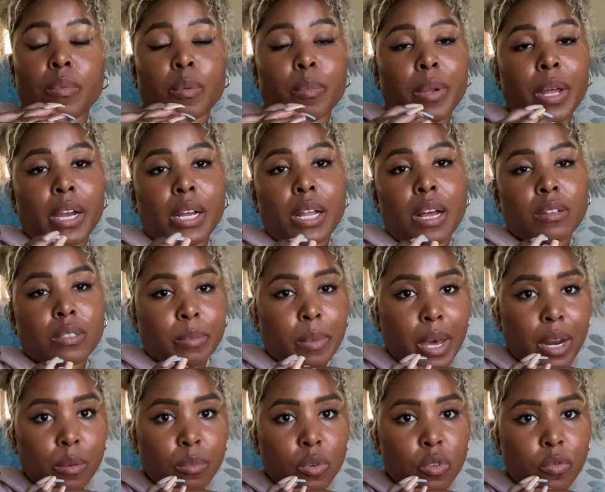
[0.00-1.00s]
the Black Lives
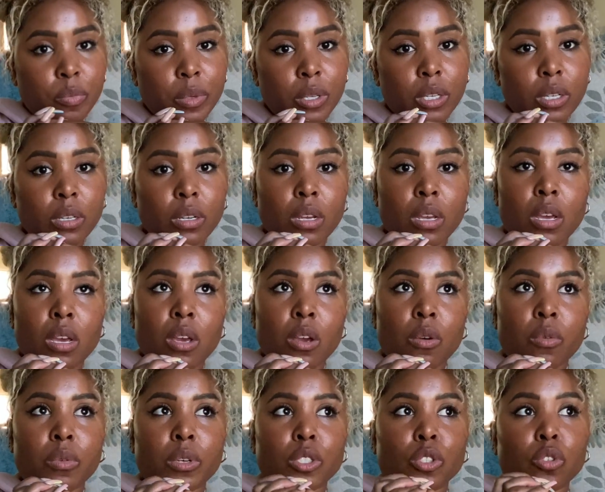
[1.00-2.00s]
Matter movement
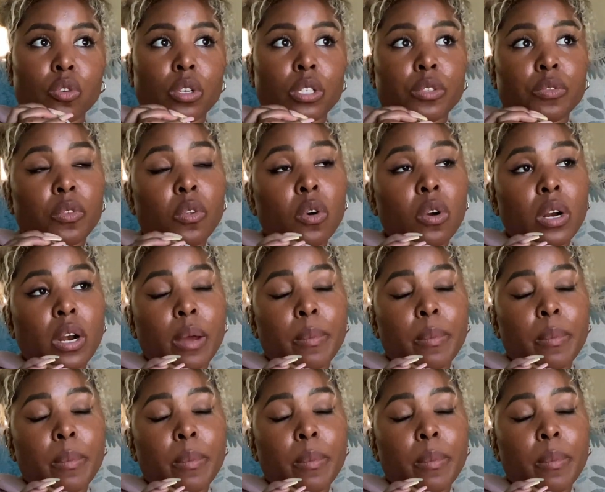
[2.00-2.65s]
with George Floyd.